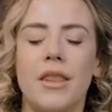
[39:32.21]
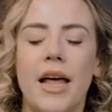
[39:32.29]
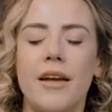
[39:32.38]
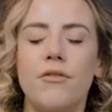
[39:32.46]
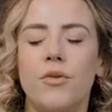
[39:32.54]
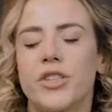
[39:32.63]

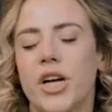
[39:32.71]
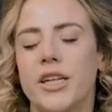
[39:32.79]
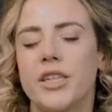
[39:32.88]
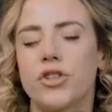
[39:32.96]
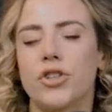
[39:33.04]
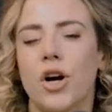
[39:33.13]
life which I
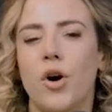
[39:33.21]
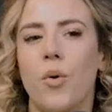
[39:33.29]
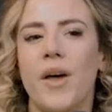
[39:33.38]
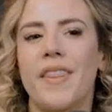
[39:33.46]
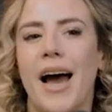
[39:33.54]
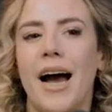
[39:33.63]
didn't struggle
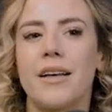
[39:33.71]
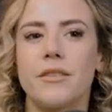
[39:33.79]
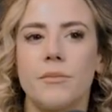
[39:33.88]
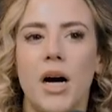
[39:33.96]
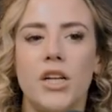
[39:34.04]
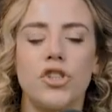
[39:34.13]
with as
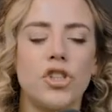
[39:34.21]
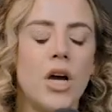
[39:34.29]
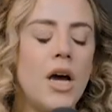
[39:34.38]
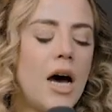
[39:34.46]
much,